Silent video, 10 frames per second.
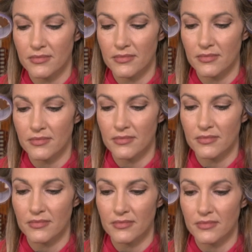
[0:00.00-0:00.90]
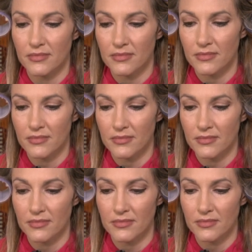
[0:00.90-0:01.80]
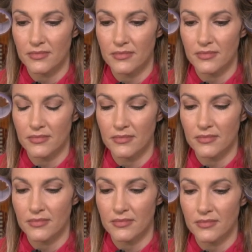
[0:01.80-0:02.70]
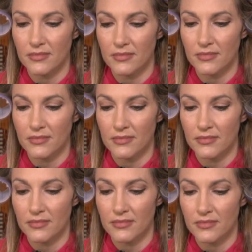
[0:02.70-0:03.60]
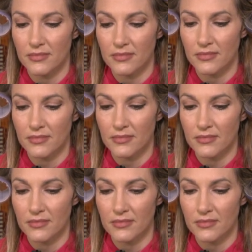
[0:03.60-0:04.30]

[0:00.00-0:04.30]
(not speaking)